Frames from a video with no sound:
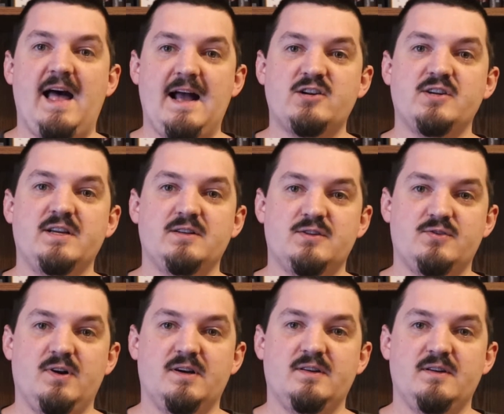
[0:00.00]
actually
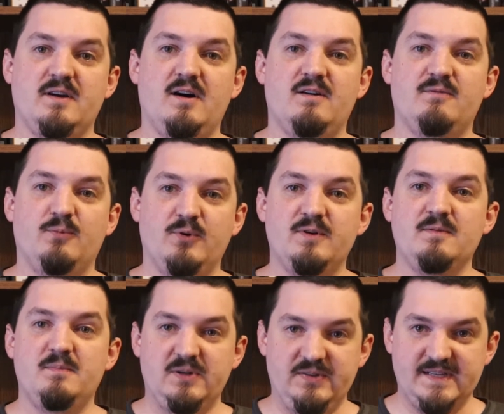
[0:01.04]
constructed of
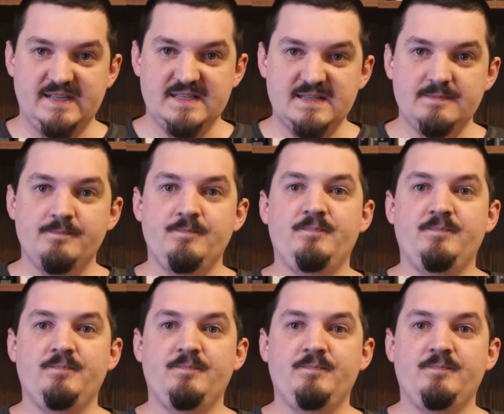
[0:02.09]
wooden buildings.